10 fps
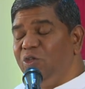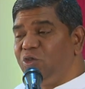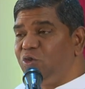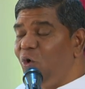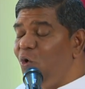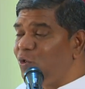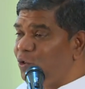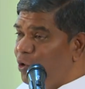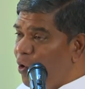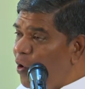So,
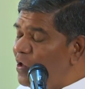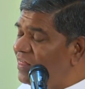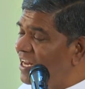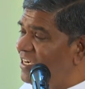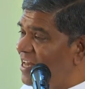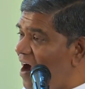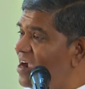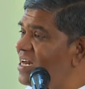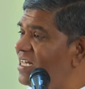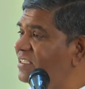though the
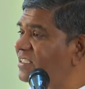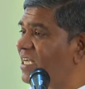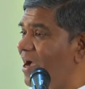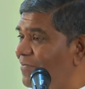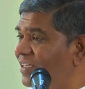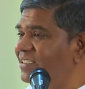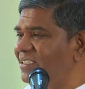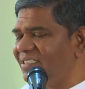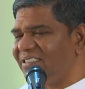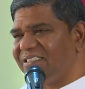darkness
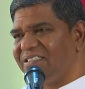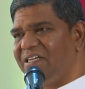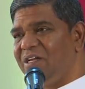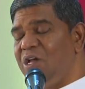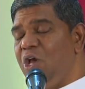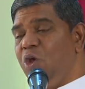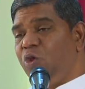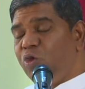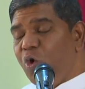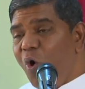covers us,
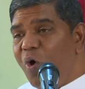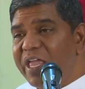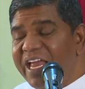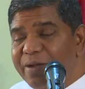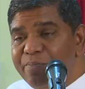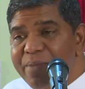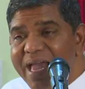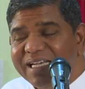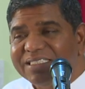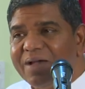though it
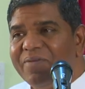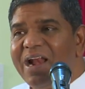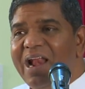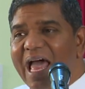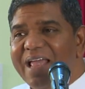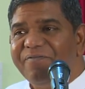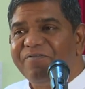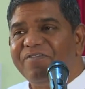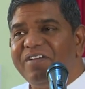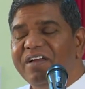makes our
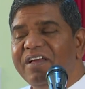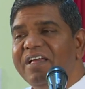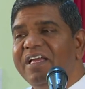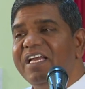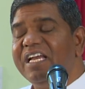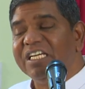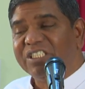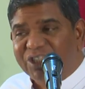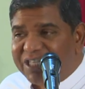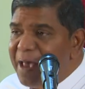life a
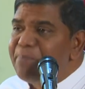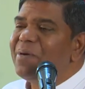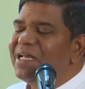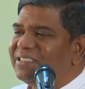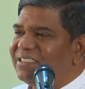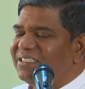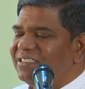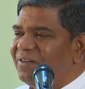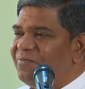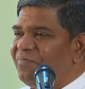
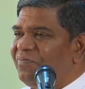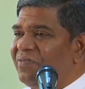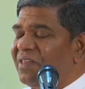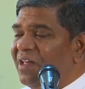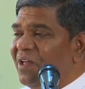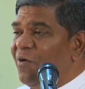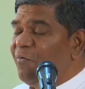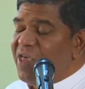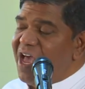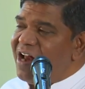shapeless,
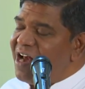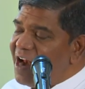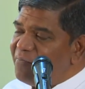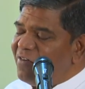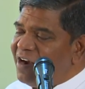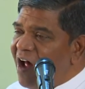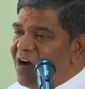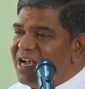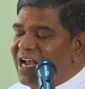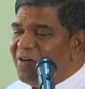we are not,
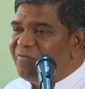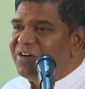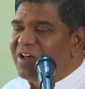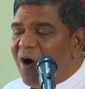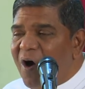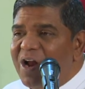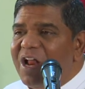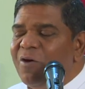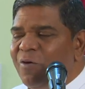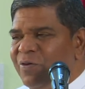not left all
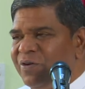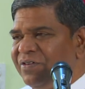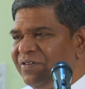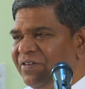alone.